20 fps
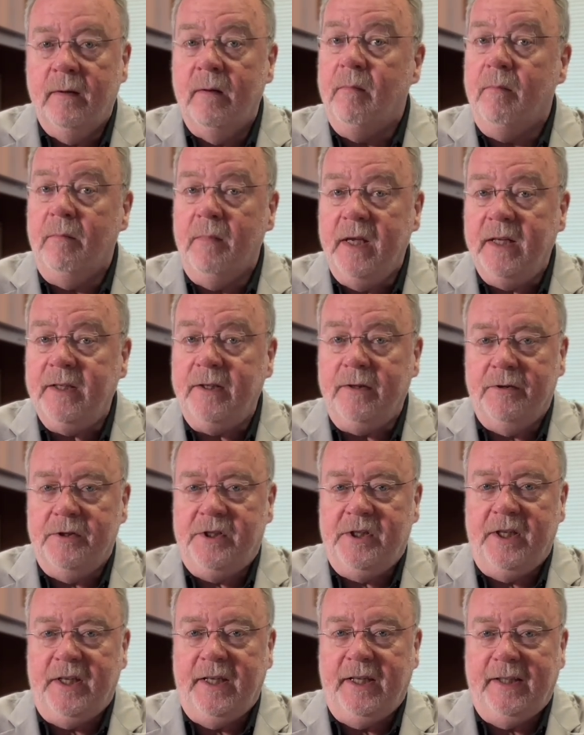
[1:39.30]
Many are
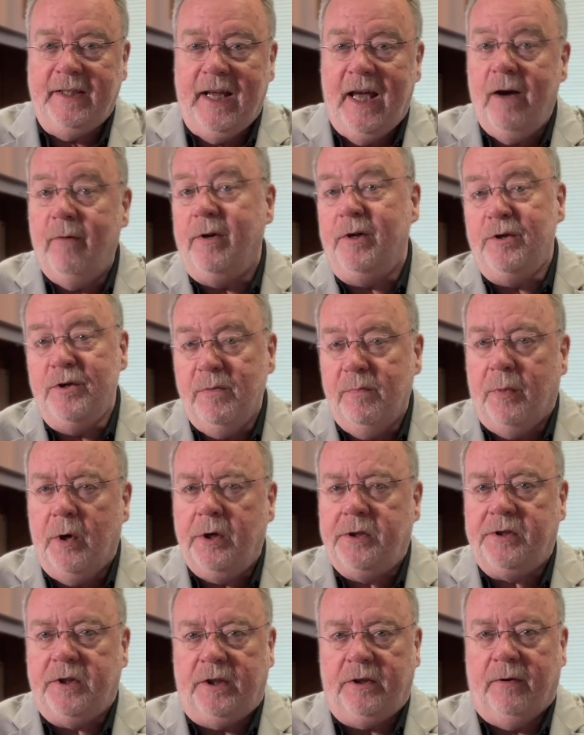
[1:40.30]
saying now, and new
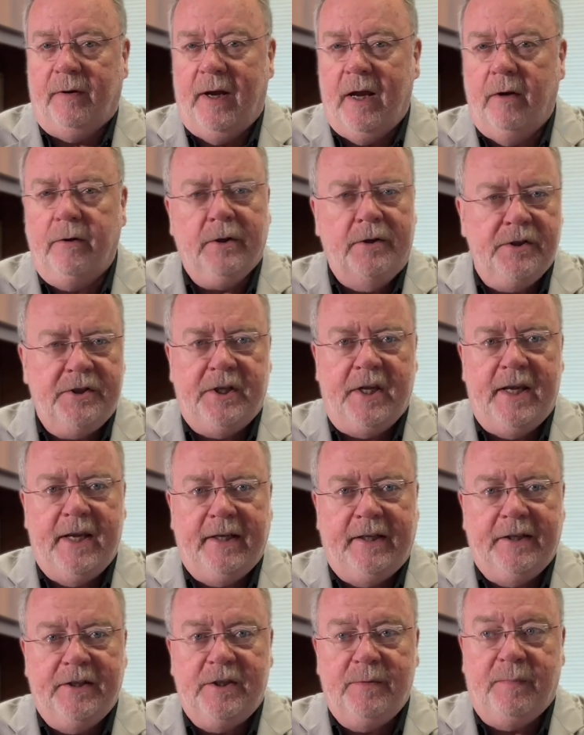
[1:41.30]
books that are out are
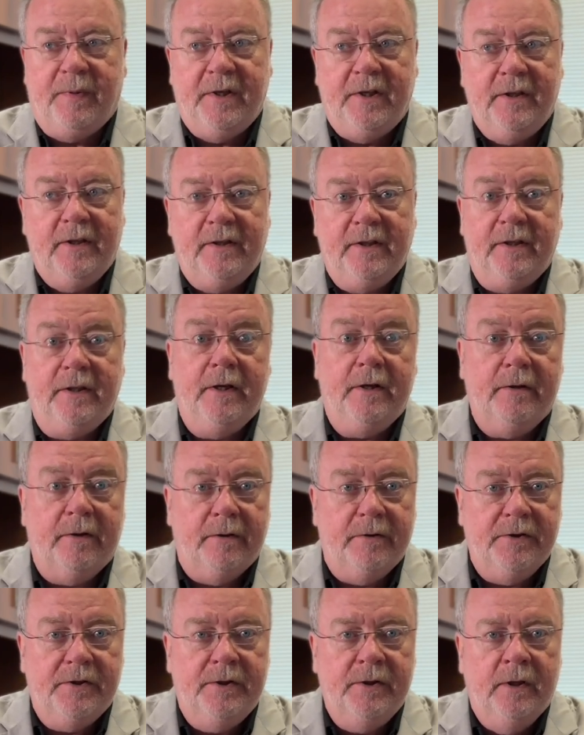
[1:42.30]
saying it's been
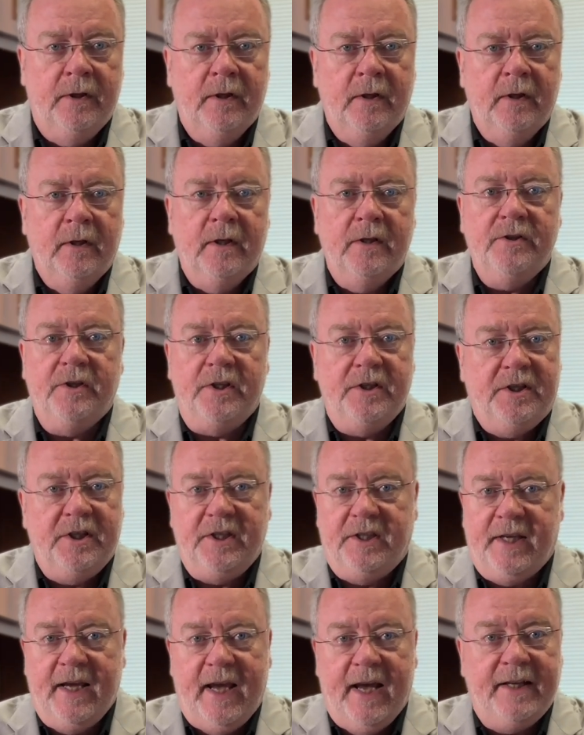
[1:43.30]
years since
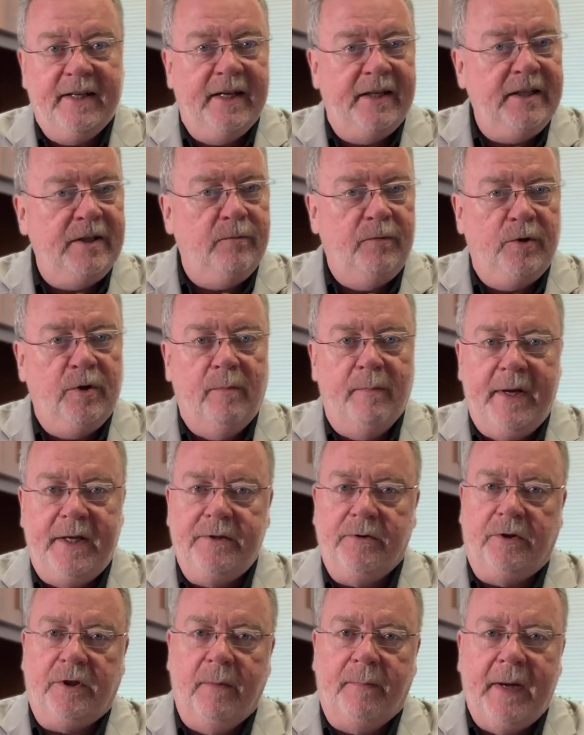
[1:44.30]
he's had any real
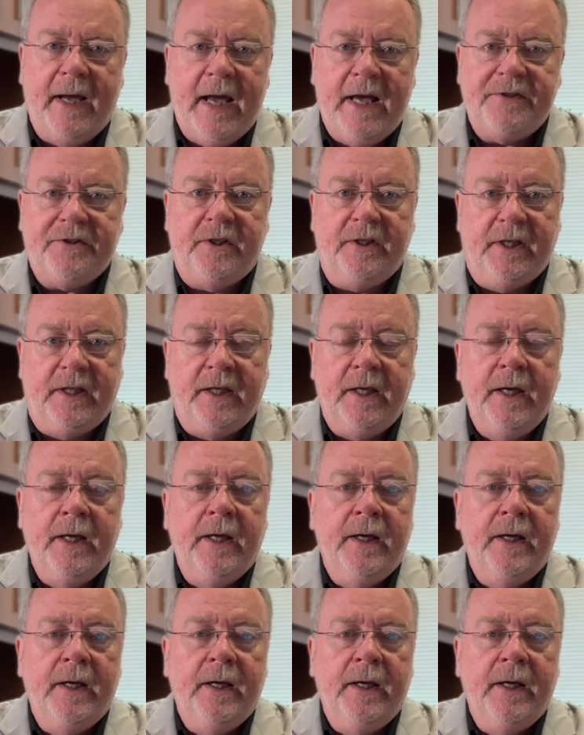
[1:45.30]
mental capacity.